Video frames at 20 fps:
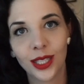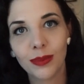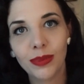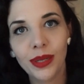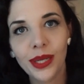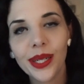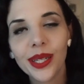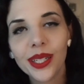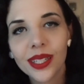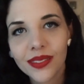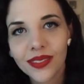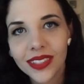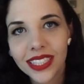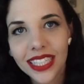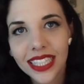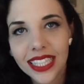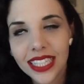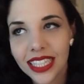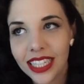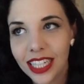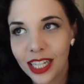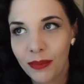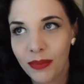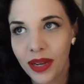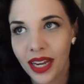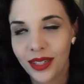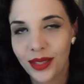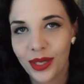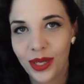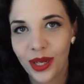Speaking of Disney and
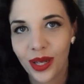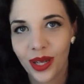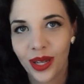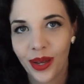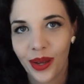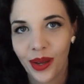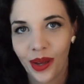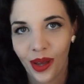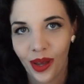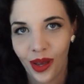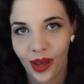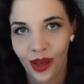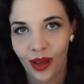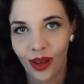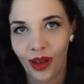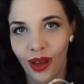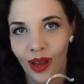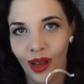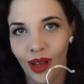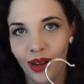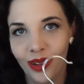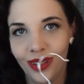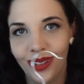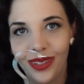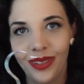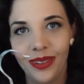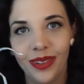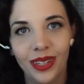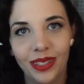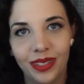magic, I don't
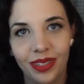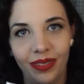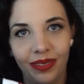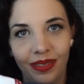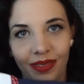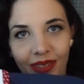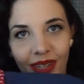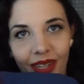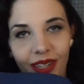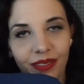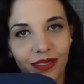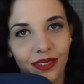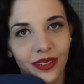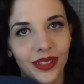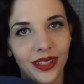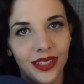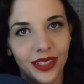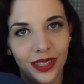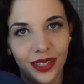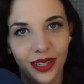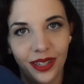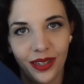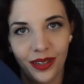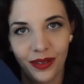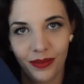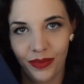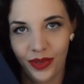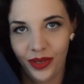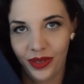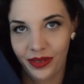think you guys are even ready for this
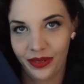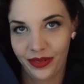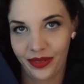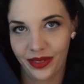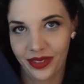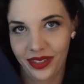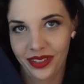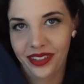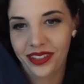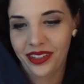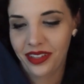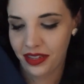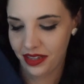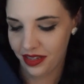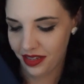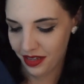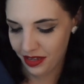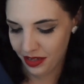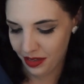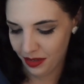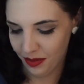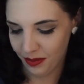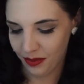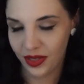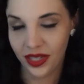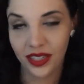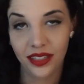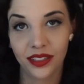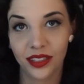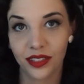beautiful
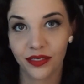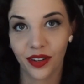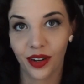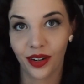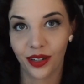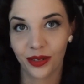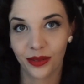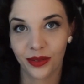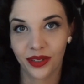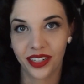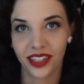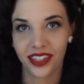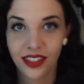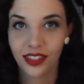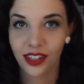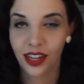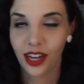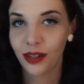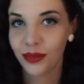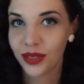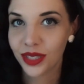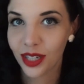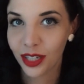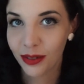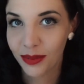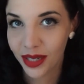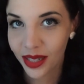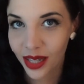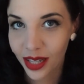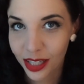piece of artwork. So you know how I was talking
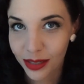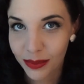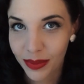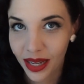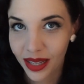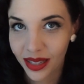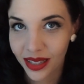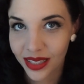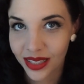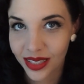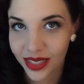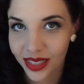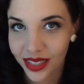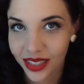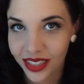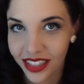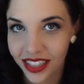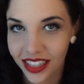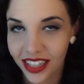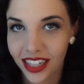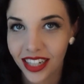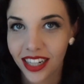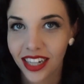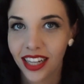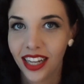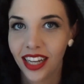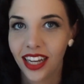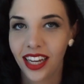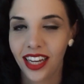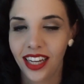about color palettes earlier
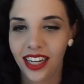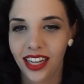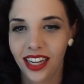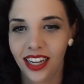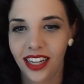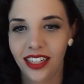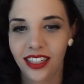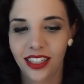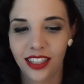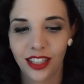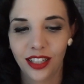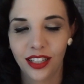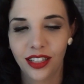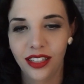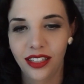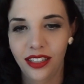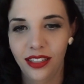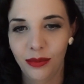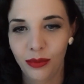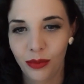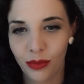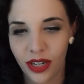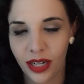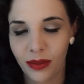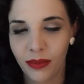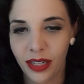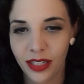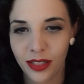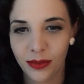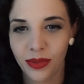and the
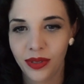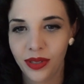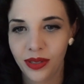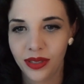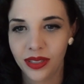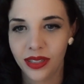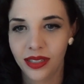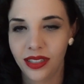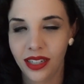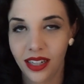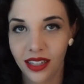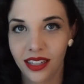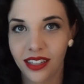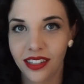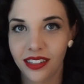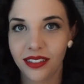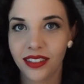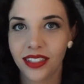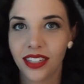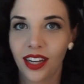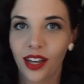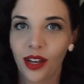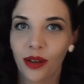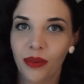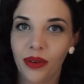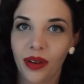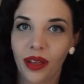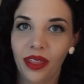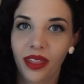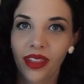red, whites, blues, and yellows?
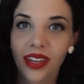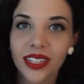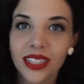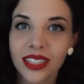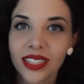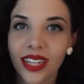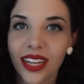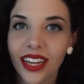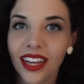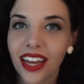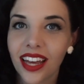Well, this